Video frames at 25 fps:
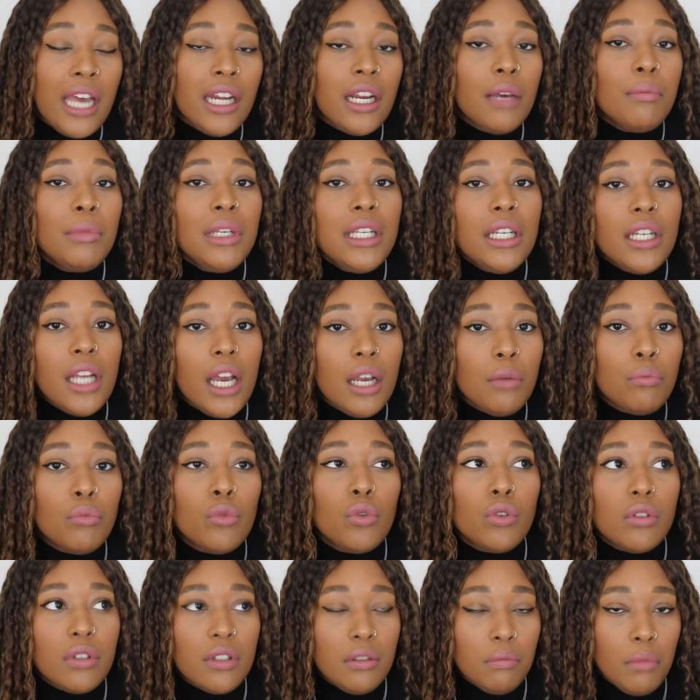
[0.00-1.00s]
and I mean like
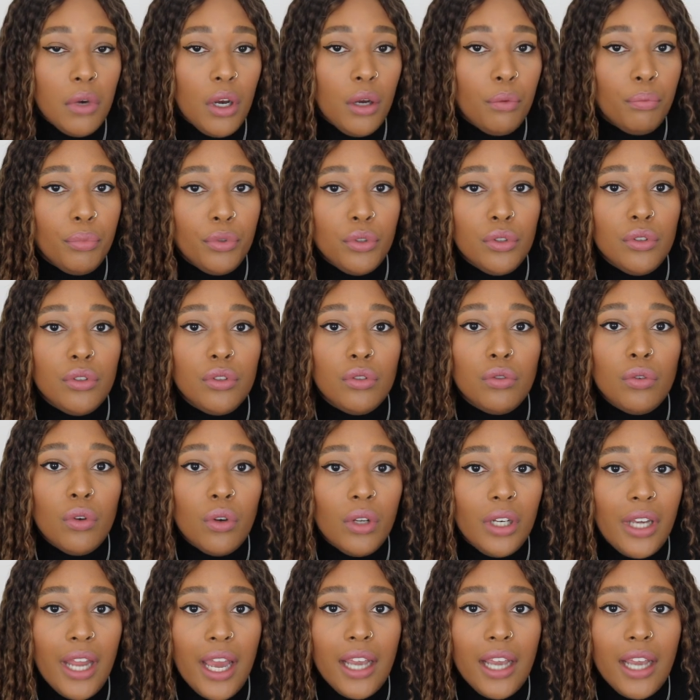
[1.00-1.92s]
more smart boots not